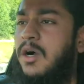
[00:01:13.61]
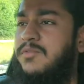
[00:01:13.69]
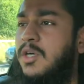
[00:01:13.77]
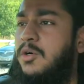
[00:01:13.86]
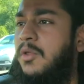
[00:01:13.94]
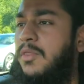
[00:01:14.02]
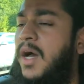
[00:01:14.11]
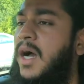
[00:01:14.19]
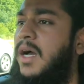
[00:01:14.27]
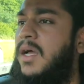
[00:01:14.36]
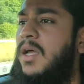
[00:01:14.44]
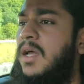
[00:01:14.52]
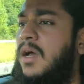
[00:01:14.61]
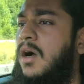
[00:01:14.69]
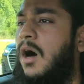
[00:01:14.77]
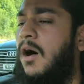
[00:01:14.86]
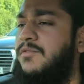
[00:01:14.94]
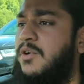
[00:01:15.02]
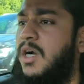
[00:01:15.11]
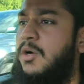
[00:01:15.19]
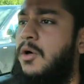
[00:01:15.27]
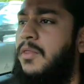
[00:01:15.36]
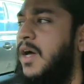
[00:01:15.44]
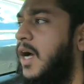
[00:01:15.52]
after I
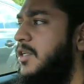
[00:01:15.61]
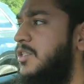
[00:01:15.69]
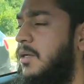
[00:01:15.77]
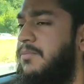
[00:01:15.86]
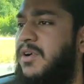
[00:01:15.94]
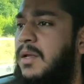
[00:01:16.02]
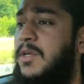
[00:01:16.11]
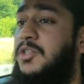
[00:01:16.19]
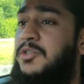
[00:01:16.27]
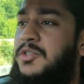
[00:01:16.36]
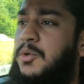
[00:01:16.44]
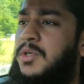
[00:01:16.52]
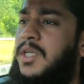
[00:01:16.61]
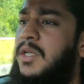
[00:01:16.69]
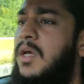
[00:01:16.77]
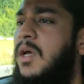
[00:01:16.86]
got that subframe issue sorted.